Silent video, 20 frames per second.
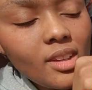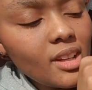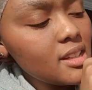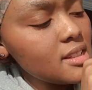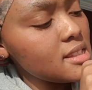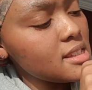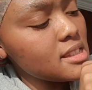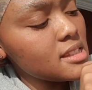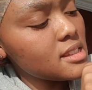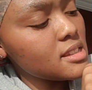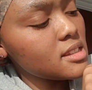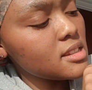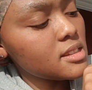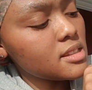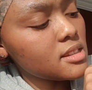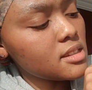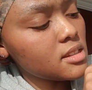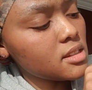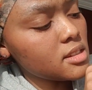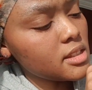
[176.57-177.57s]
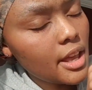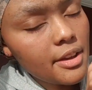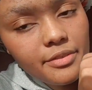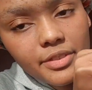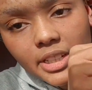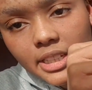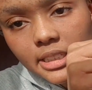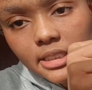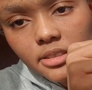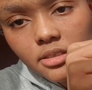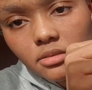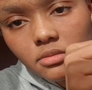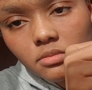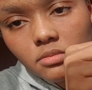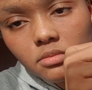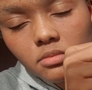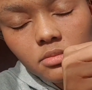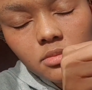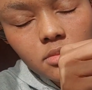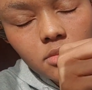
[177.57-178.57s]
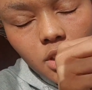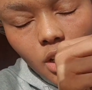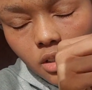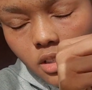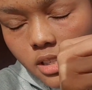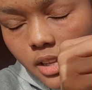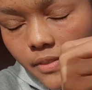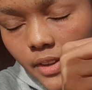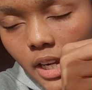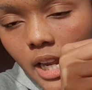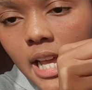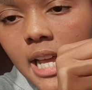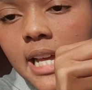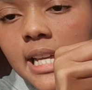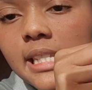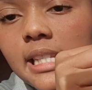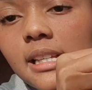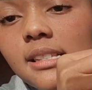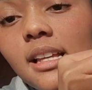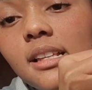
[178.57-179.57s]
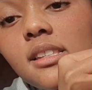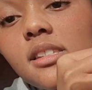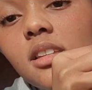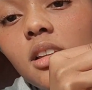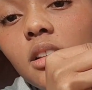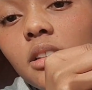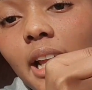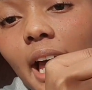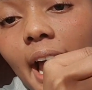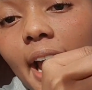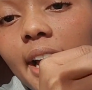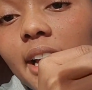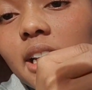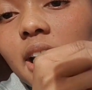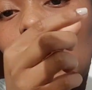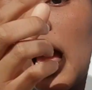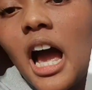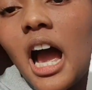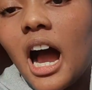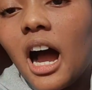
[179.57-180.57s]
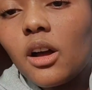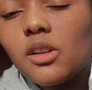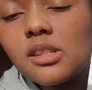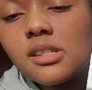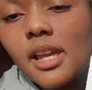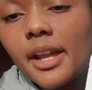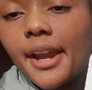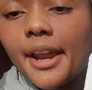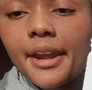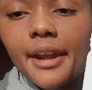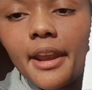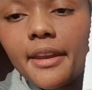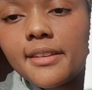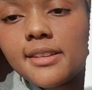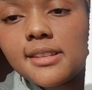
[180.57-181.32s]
7, not 7, 6 until 9, I'll study another